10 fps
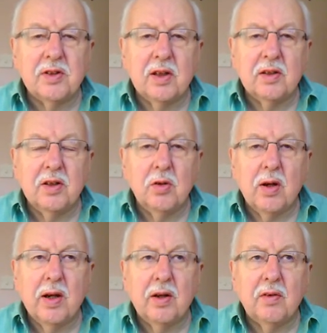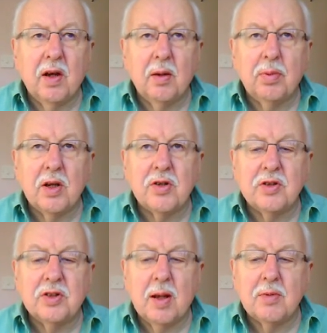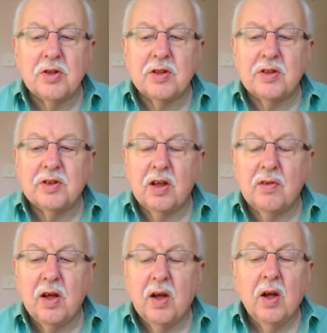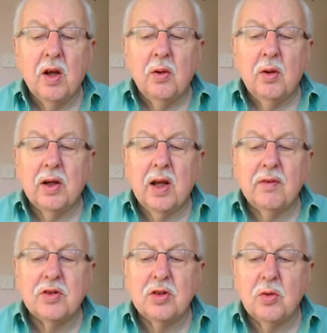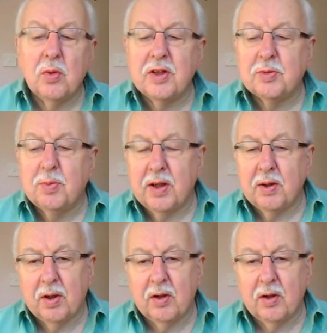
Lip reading: as that newer area of high pressure establishes itself, we're going to have a two-way split.